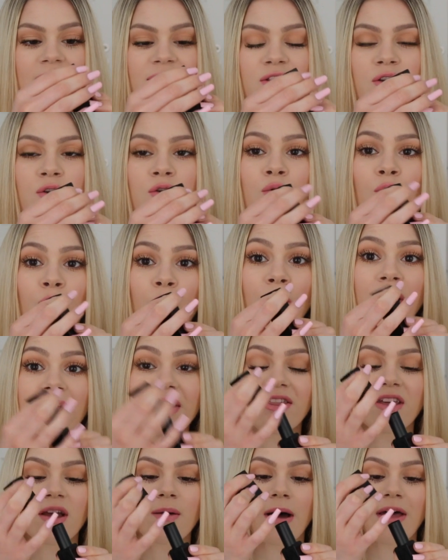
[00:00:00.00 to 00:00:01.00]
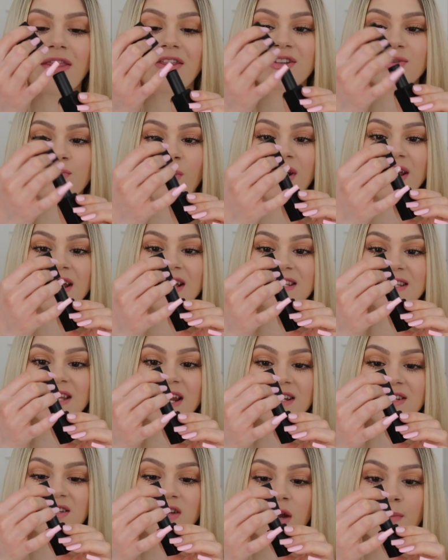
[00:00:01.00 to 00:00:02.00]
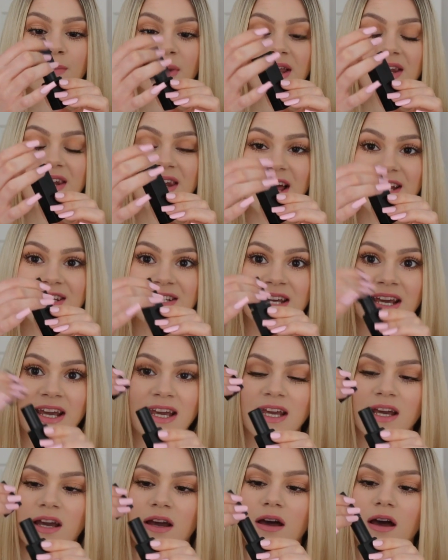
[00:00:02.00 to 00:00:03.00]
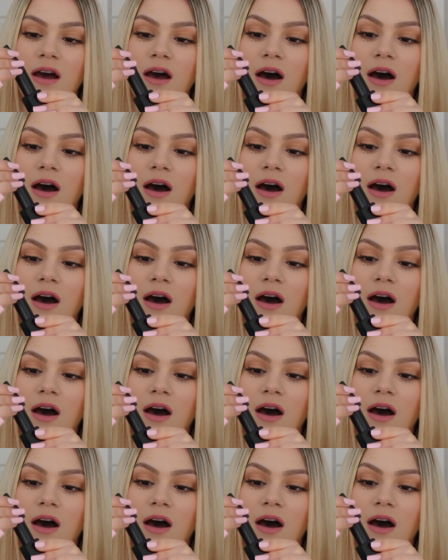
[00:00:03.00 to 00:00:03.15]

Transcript: And the great thing about this one is that it's got a magnetic